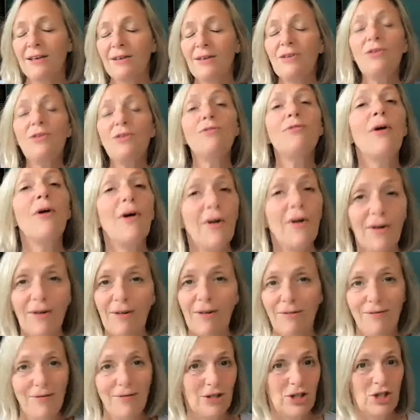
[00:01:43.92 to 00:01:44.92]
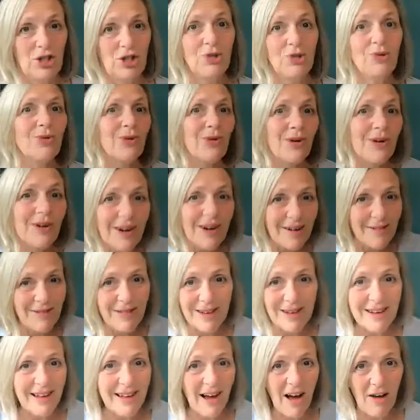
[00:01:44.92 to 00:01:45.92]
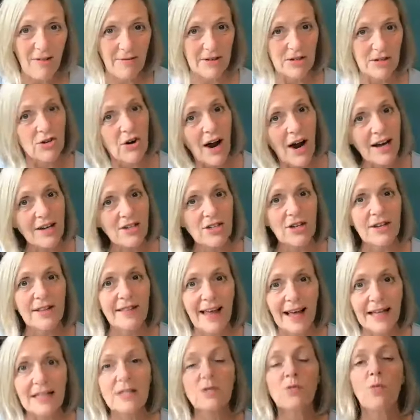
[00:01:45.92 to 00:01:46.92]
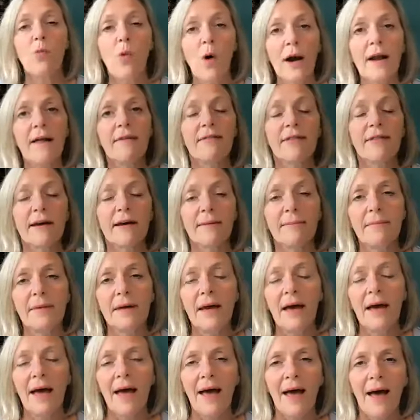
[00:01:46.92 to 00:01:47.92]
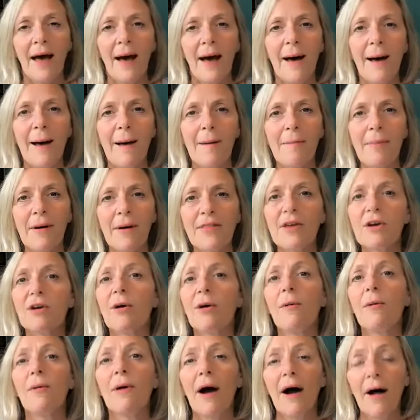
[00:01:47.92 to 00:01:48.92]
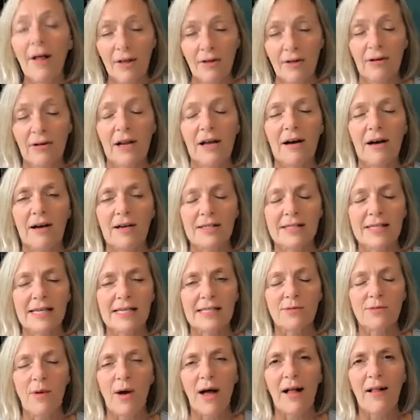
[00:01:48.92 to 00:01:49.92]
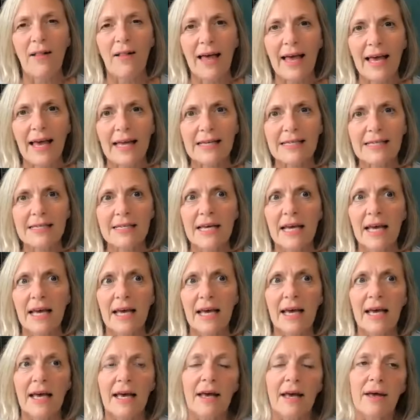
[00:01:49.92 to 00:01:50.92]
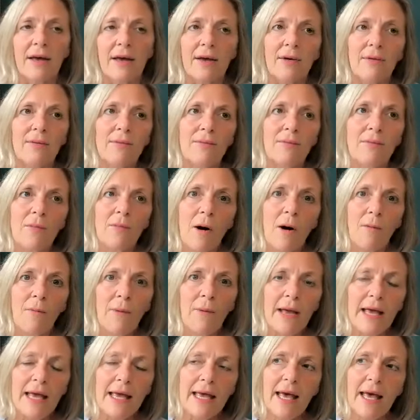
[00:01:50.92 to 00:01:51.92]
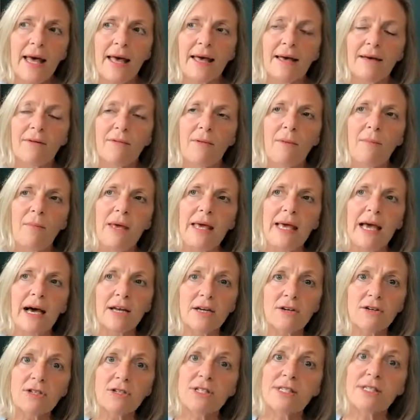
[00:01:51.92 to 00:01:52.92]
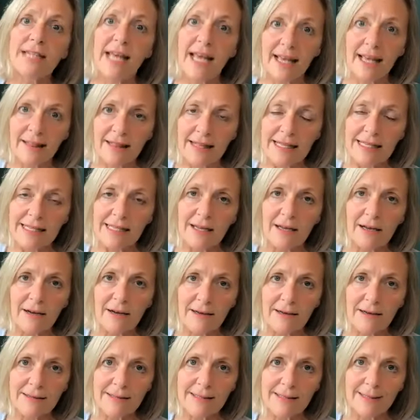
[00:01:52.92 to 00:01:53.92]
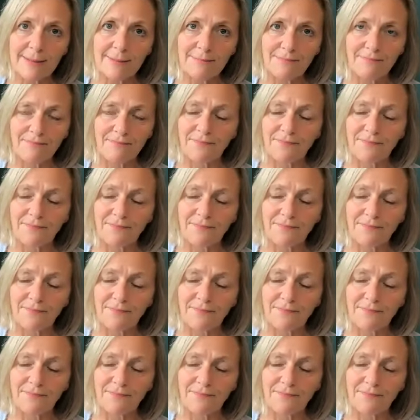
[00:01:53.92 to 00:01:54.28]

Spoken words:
you've heard for sure of the law of attraction. That's one of them. But there are other laws as well. And when we understand these laws